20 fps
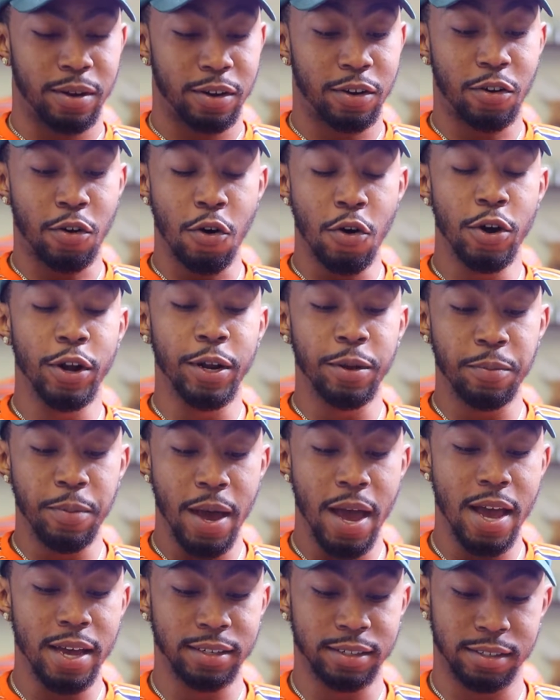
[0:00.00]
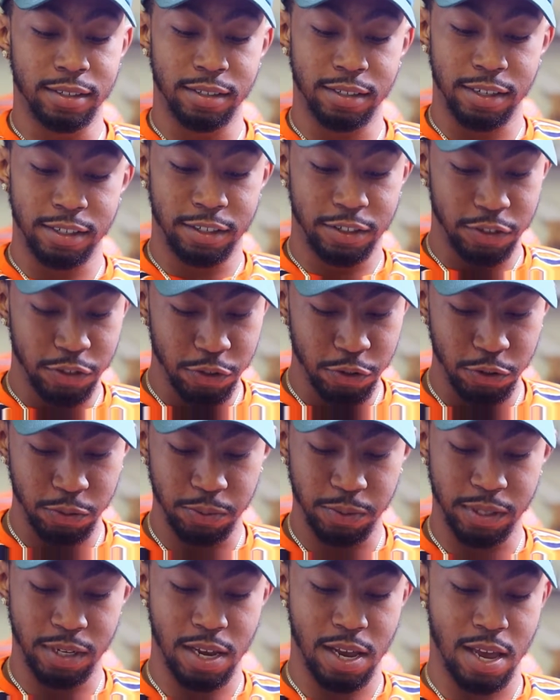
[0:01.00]
corded Masters, excuse
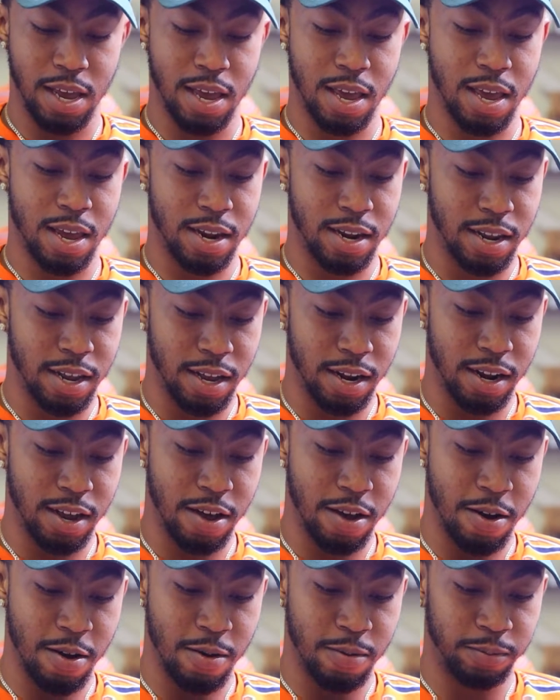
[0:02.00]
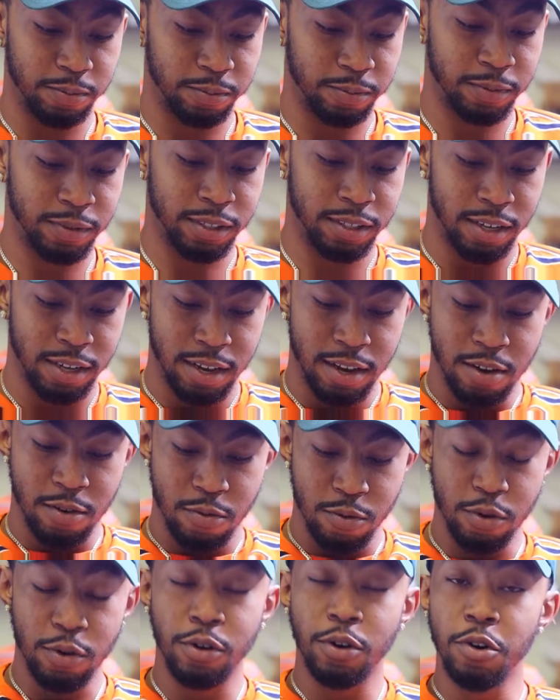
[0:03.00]
me, and then
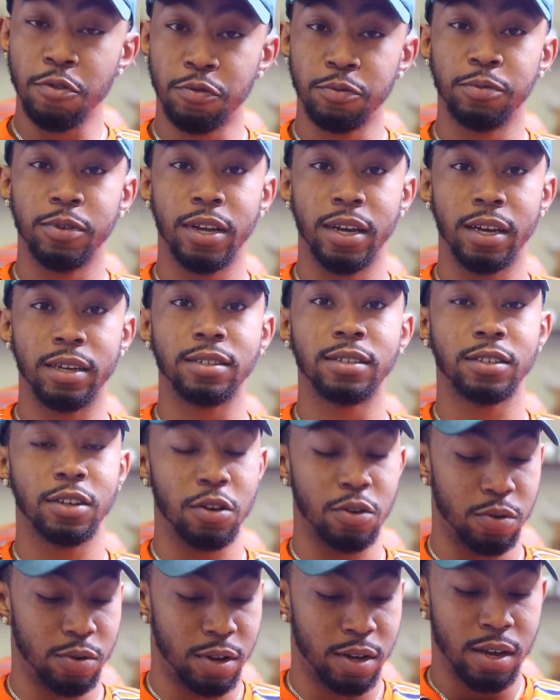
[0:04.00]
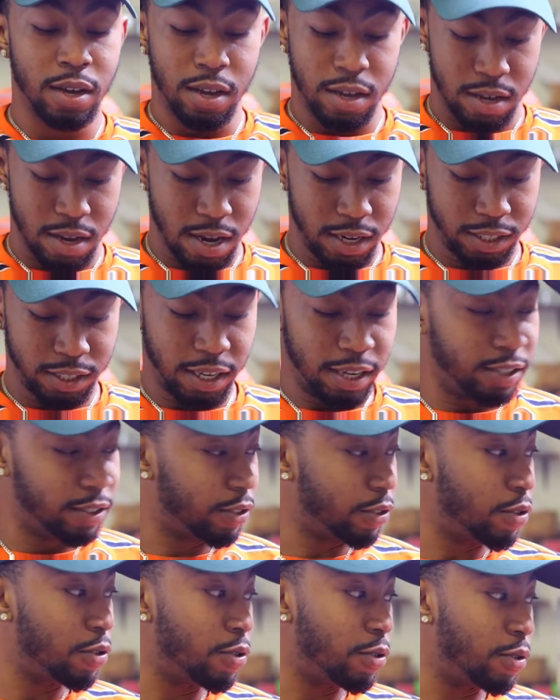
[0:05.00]
we're gonna go from there. So y'all stay
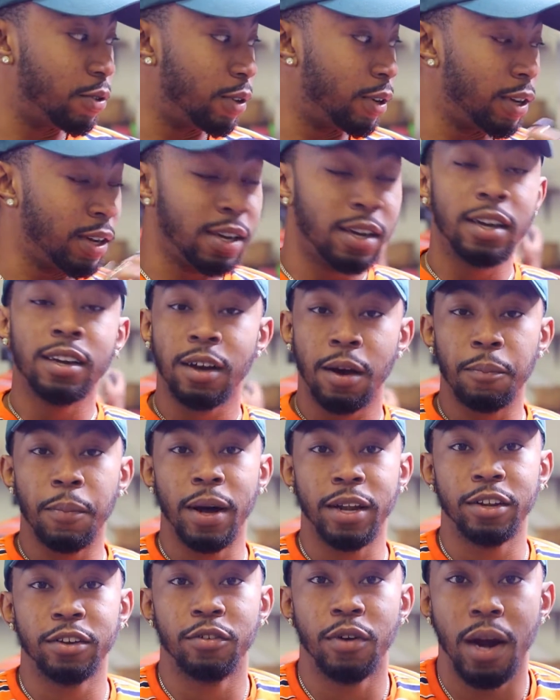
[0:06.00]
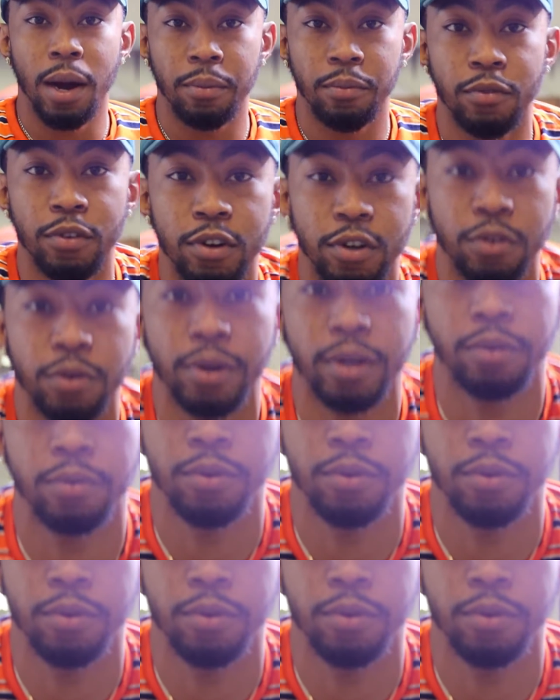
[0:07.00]
tuned. I'm about to grab them real quick and